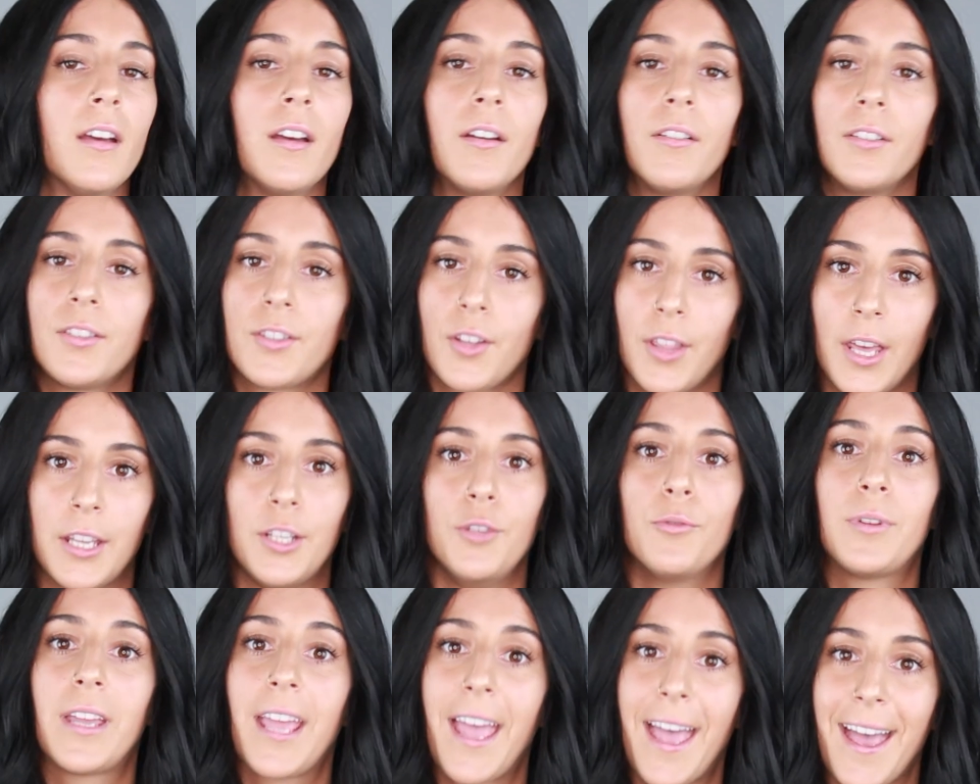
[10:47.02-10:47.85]
so that you
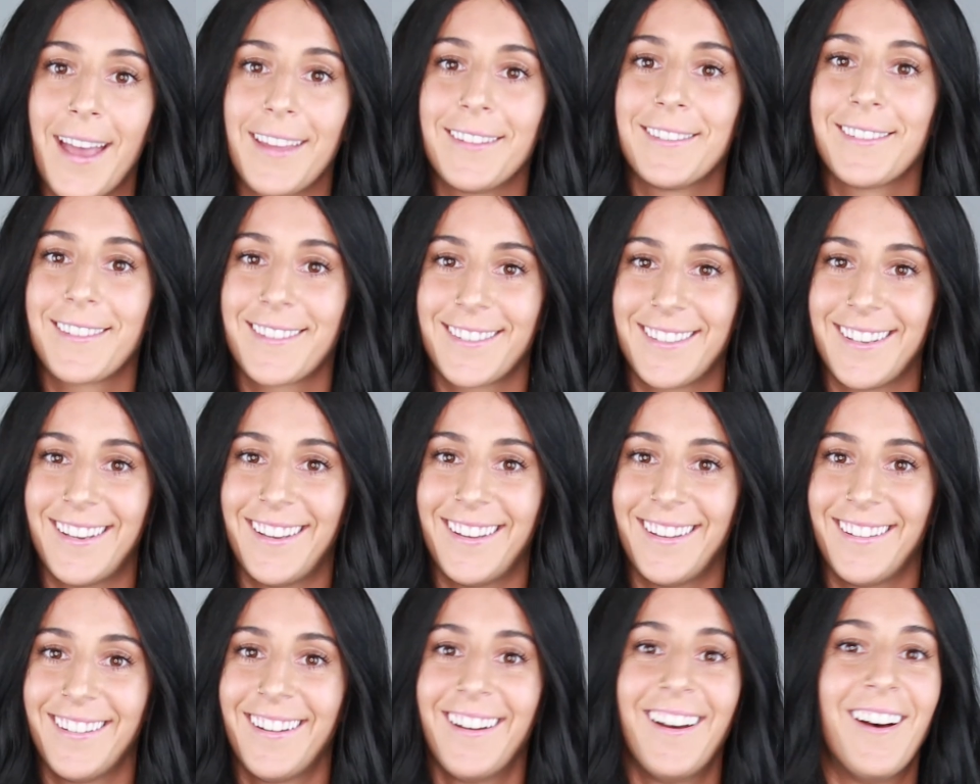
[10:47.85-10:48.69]
can
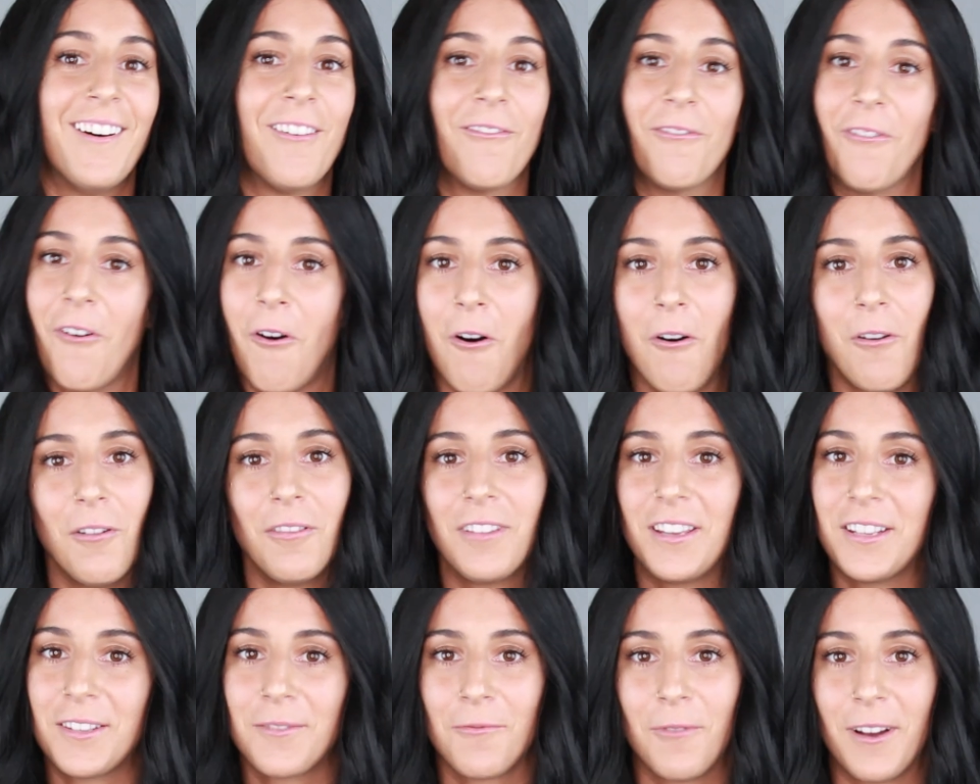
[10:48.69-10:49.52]
see all
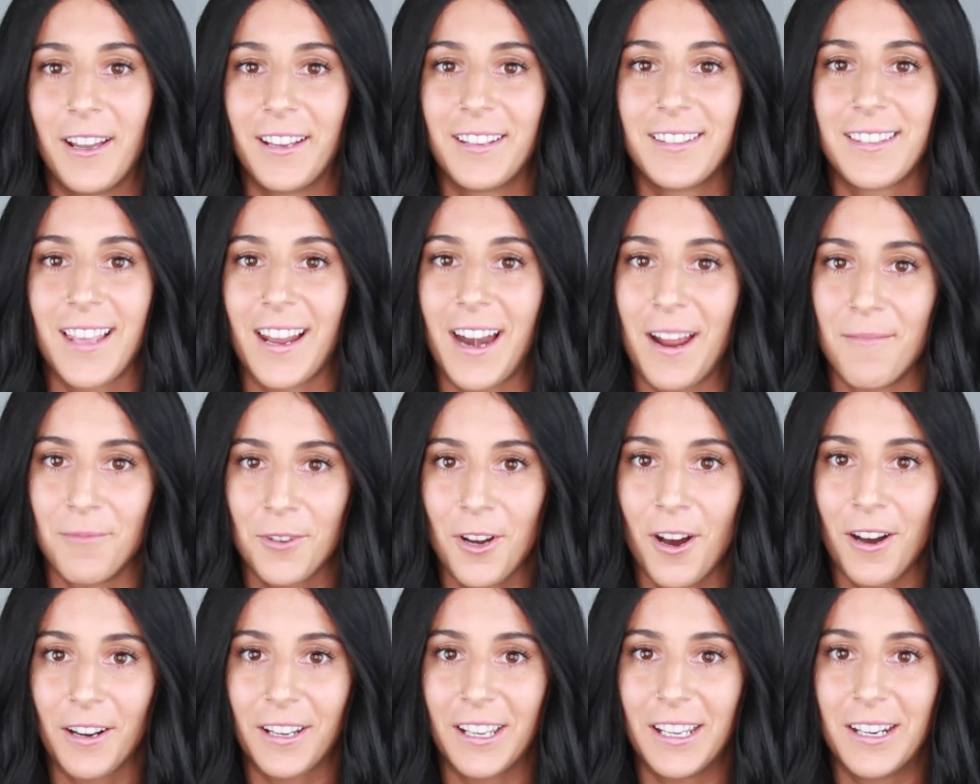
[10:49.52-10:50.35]
these wigs that I'm
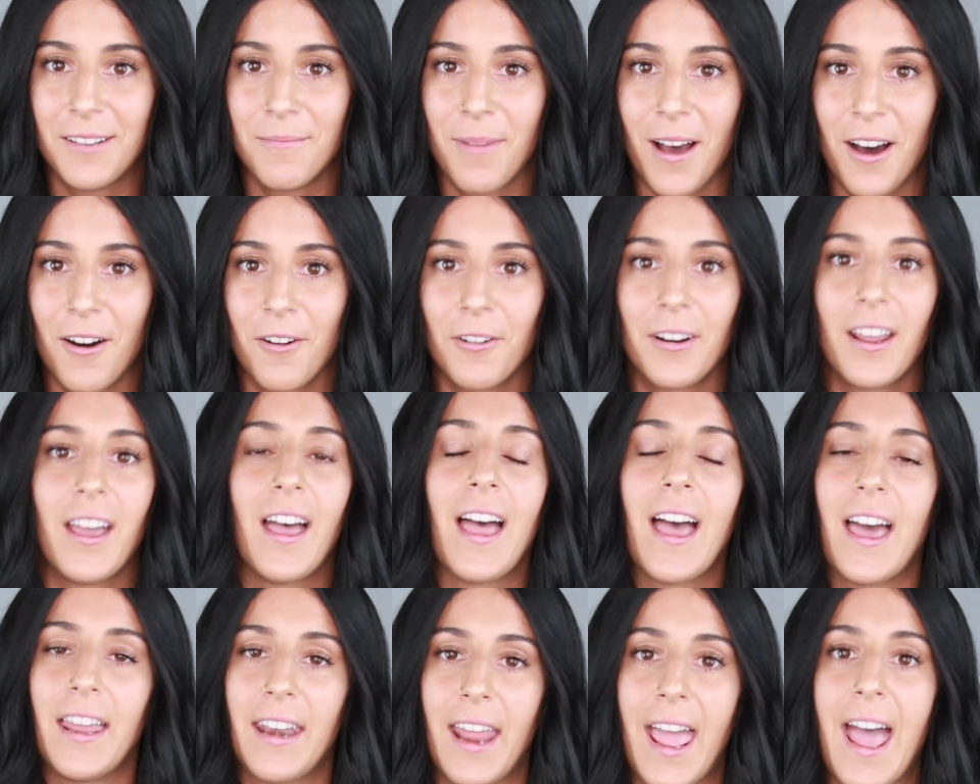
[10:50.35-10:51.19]
talking about
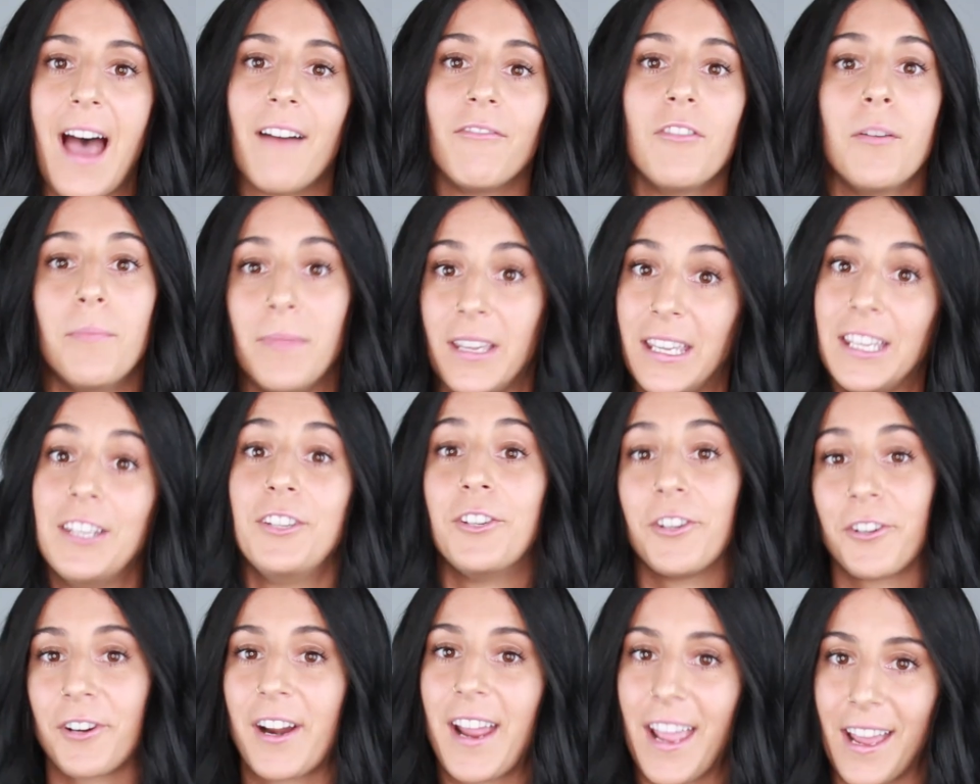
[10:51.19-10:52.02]
and have them in
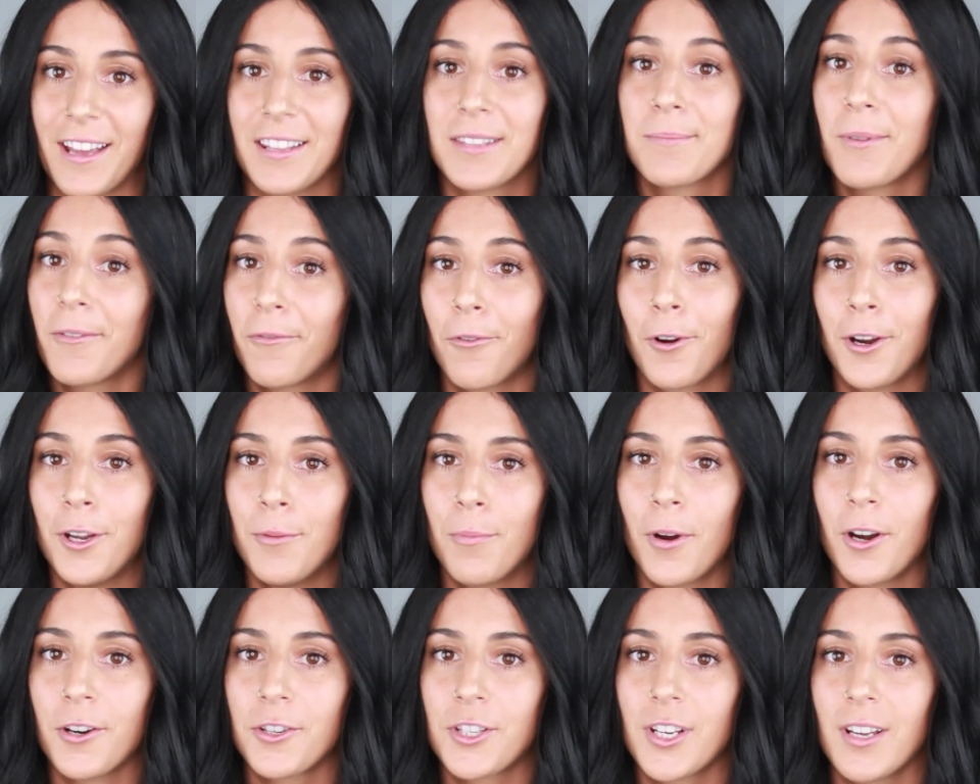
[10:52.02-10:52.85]
your hands before you
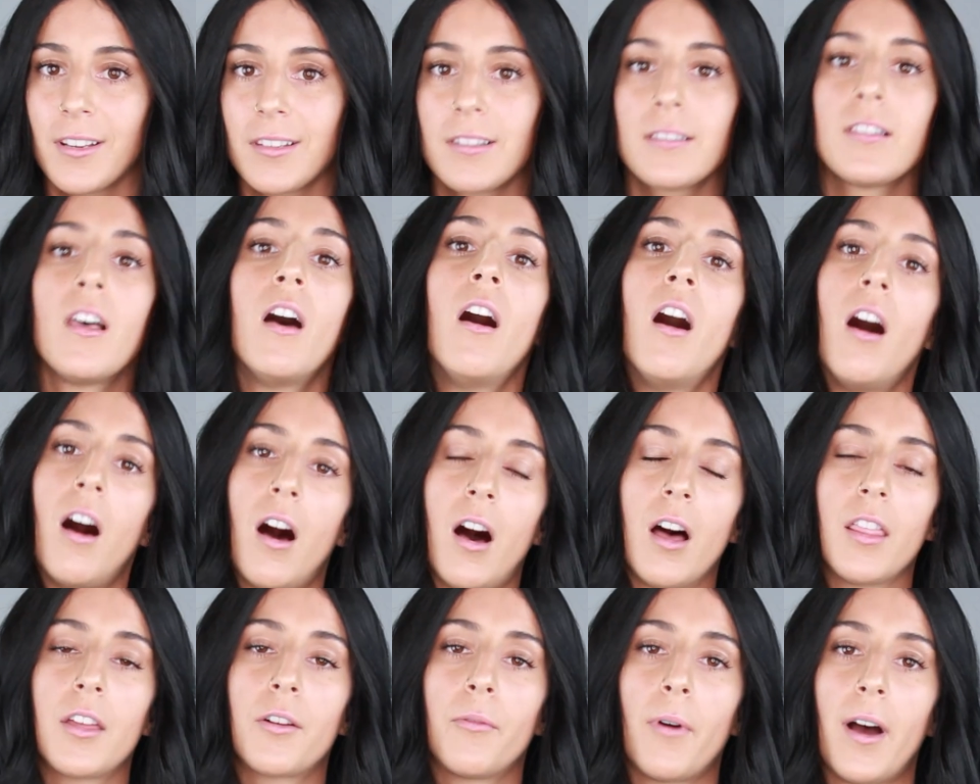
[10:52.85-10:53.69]
purchase.
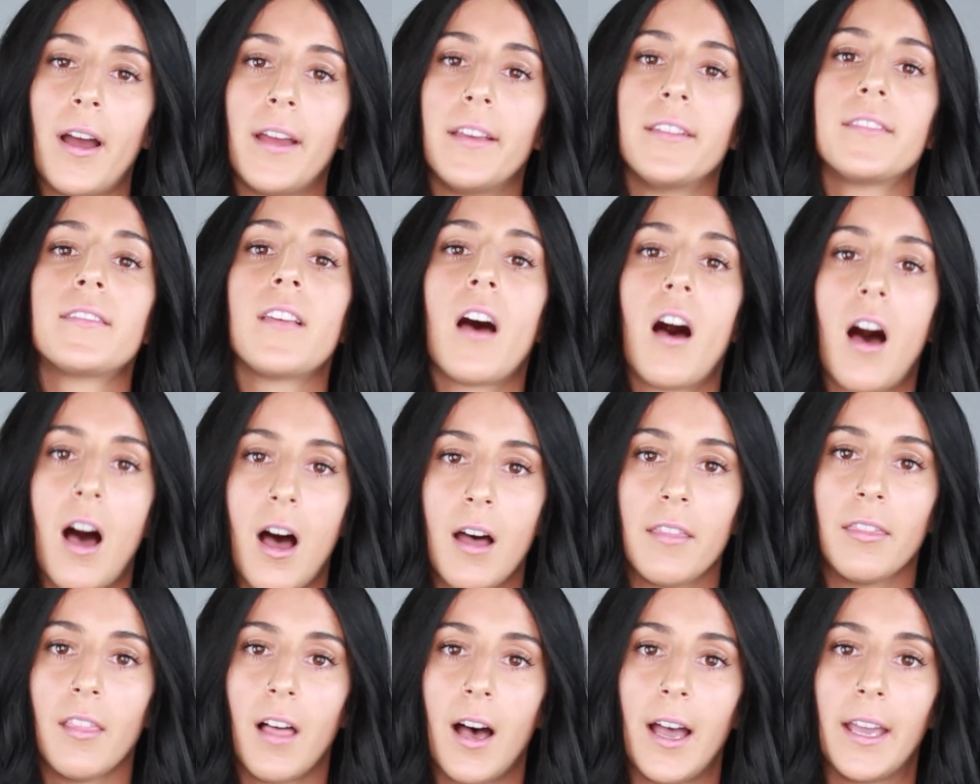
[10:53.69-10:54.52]
Otherwise,
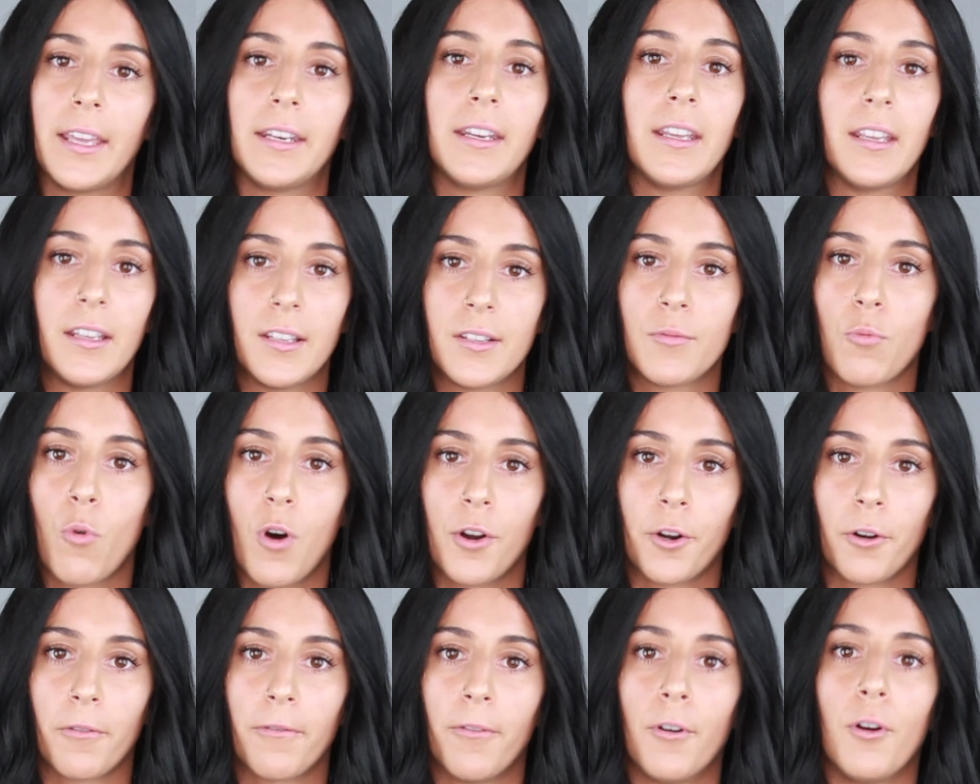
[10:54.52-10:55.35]
online is
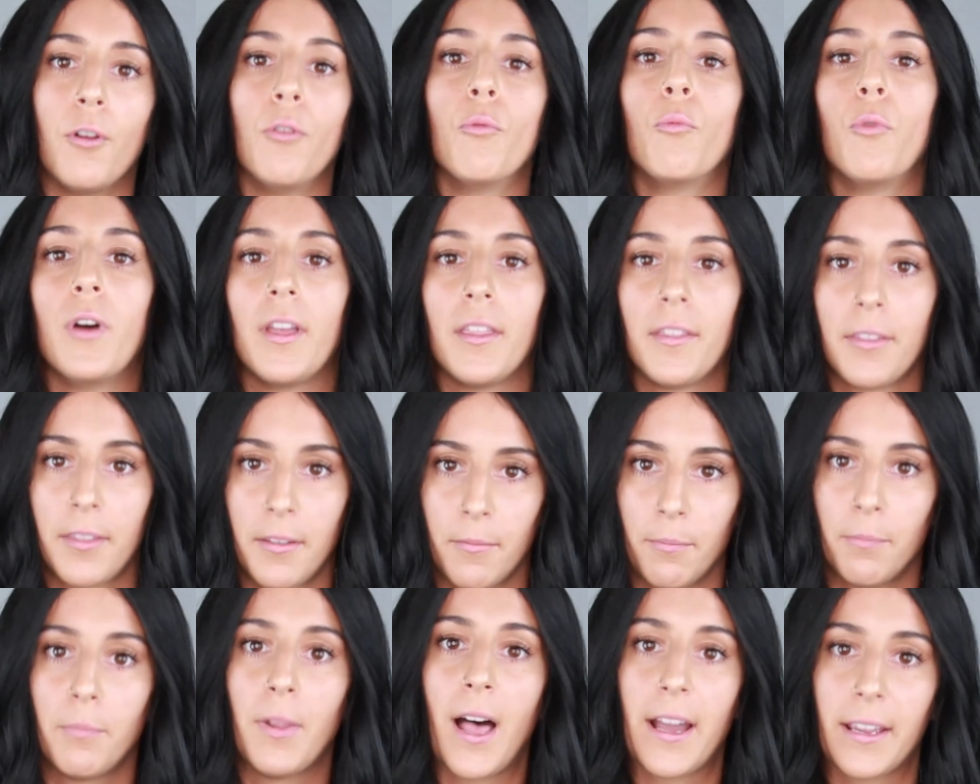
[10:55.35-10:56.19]
wonderful with
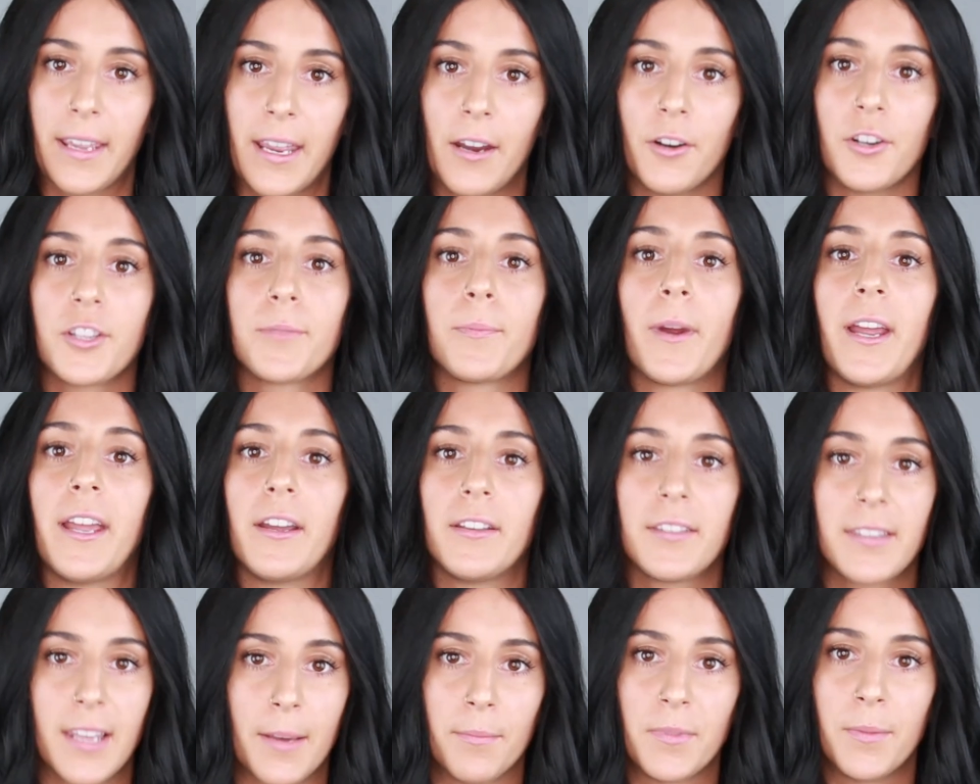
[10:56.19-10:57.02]
Black Hairspray,
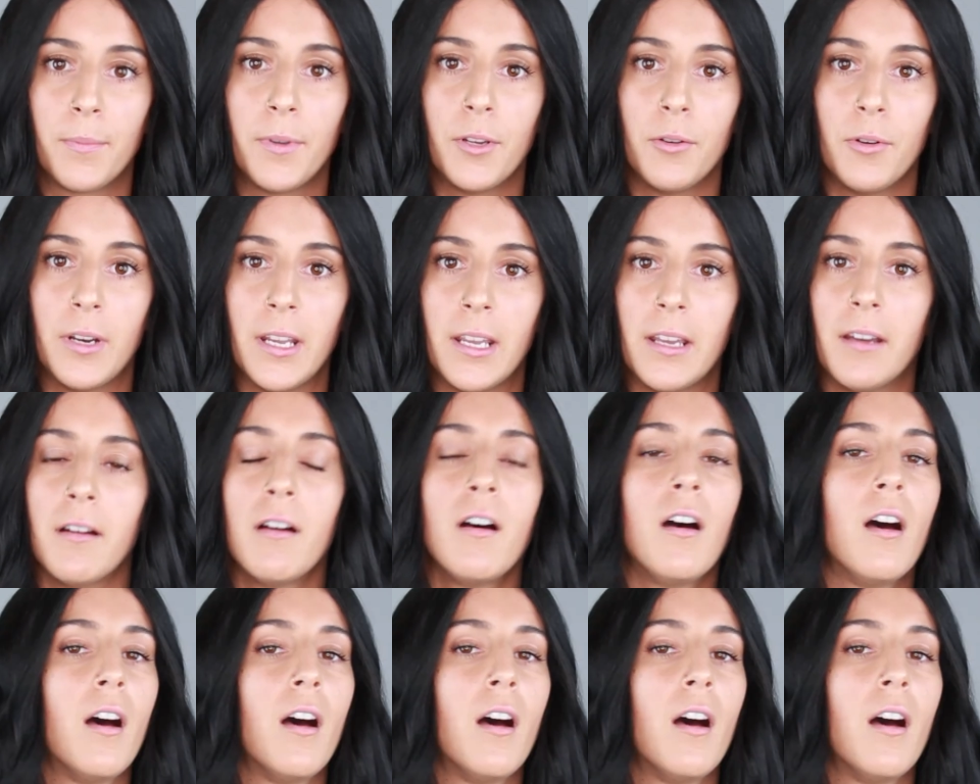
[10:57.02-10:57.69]
Sam's Beauty.